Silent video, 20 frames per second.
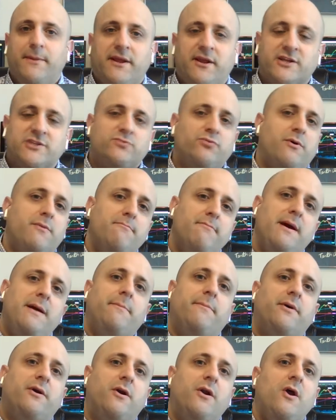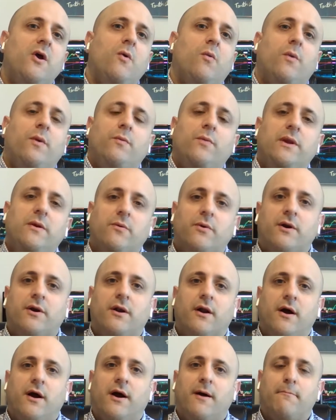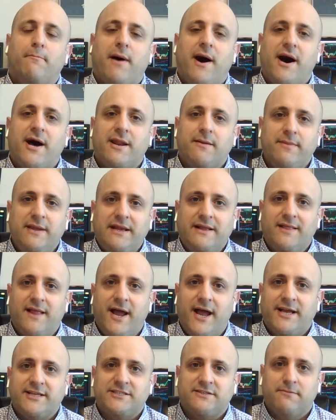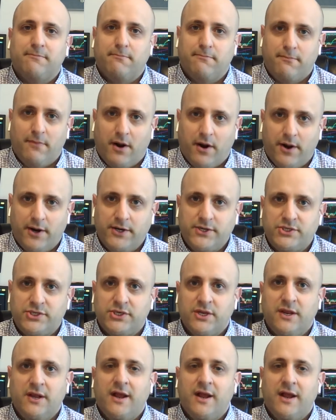Because remember, when we were bottoming last March,